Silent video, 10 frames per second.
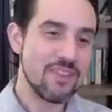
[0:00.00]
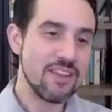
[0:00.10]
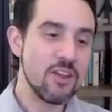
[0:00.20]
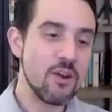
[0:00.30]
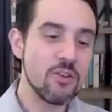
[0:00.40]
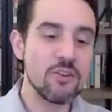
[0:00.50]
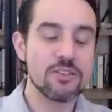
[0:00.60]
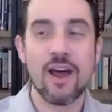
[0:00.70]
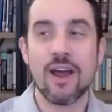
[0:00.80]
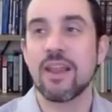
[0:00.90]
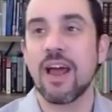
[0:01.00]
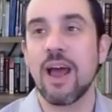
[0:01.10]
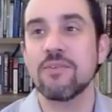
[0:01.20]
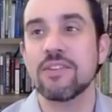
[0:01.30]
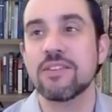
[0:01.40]
No. So I
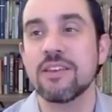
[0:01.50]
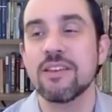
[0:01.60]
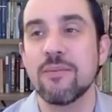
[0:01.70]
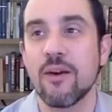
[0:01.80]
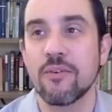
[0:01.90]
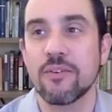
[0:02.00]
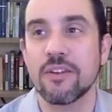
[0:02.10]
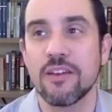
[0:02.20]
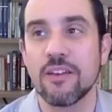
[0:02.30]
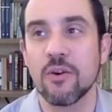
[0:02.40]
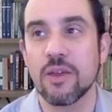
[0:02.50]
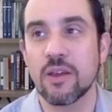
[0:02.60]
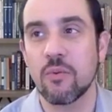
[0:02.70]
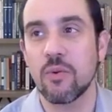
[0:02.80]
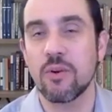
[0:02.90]
was just thinking about
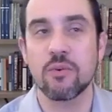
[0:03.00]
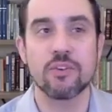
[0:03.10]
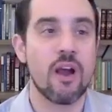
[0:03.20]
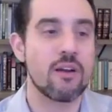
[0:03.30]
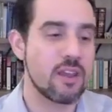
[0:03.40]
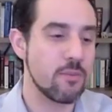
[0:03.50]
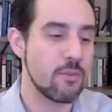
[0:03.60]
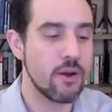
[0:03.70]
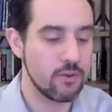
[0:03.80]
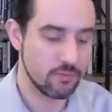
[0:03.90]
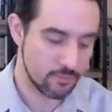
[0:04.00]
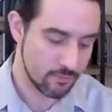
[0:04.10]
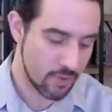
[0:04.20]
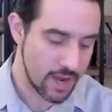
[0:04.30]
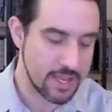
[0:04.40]
when we're talking about
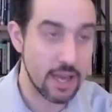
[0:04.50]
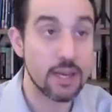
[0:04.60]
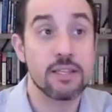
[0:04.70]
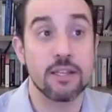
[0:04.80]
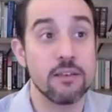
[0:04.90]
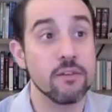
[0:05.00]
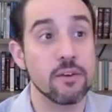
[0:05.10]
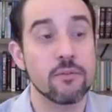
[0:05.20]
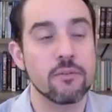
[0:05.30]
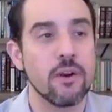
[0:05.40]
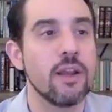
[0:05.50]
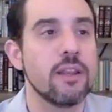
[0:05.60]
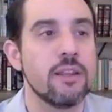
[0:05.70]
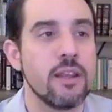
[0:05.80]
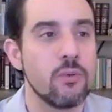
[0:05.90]
identities leaving,
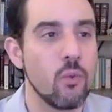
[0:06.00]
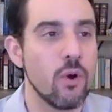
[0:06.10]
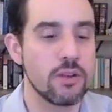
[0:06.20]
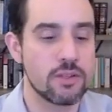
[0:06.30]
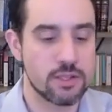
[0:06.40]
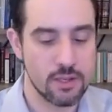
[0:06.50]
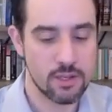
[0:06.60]
right, and what's